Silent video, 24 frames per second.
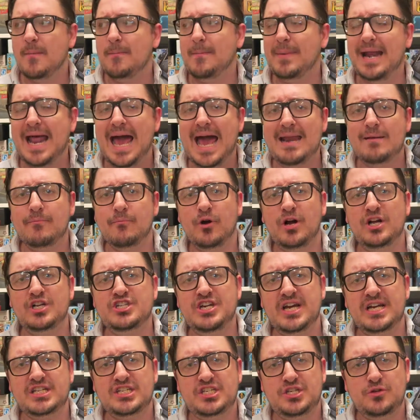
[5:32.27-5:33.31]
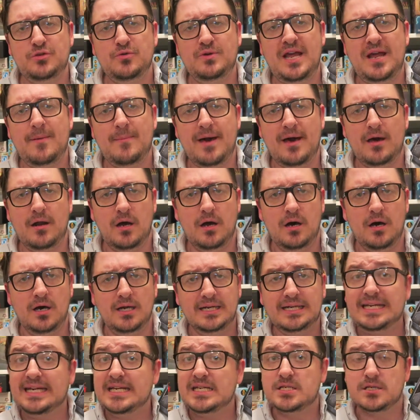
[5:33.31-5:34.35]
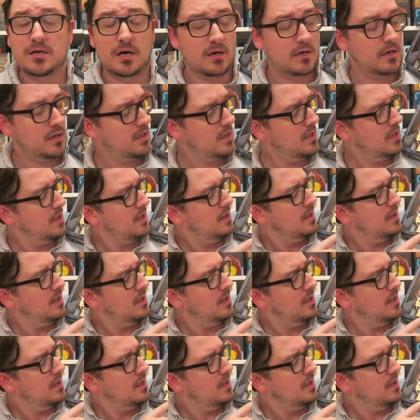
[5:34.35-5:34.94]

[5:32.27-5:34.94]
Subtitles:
Manhattan Project 2 came out on Kickstarter.